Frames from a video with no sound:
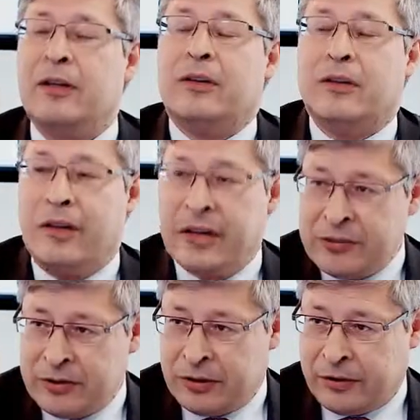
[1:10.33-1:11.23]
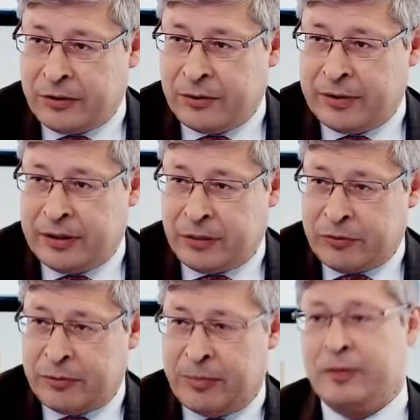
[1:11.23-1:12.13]
the national authority are
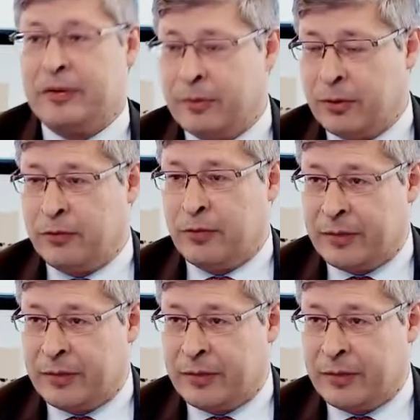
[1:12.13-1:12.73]
responsible for